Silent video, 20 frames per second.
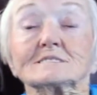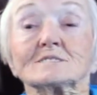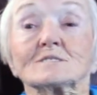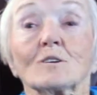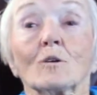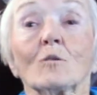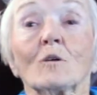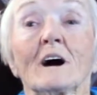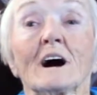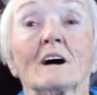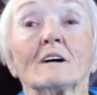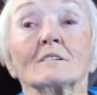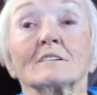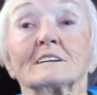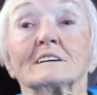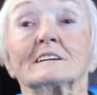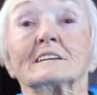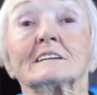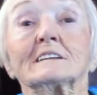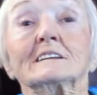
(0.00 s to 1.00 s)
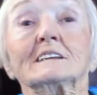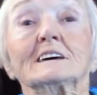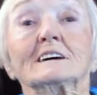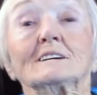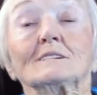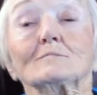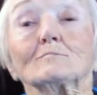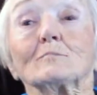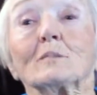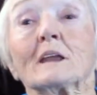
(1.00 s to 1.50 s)
go out and
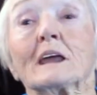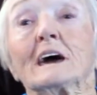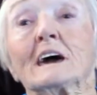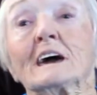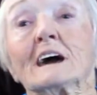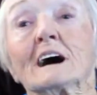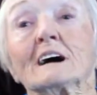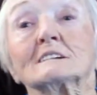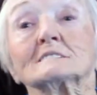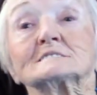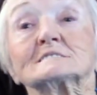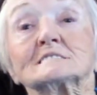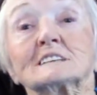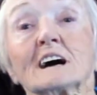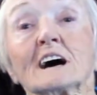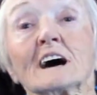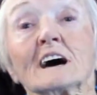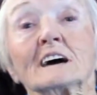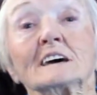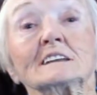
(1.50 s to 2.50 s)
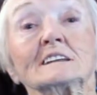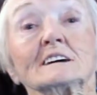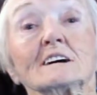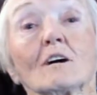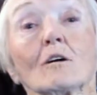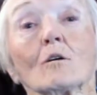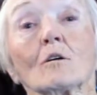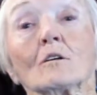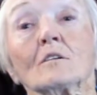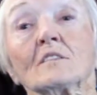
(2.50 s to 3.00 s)
play outside,
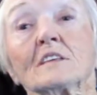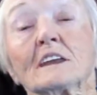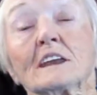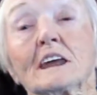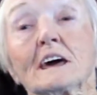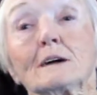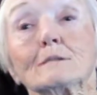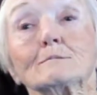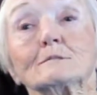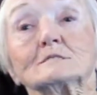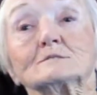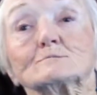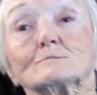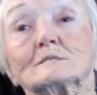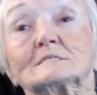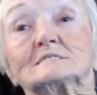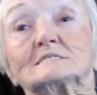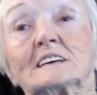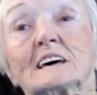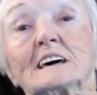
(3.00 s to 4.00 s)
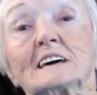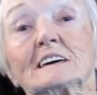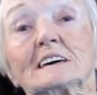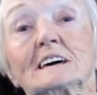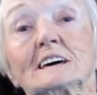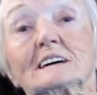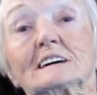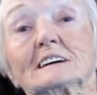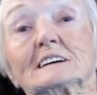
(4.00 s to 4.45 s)
or the neighbors would say,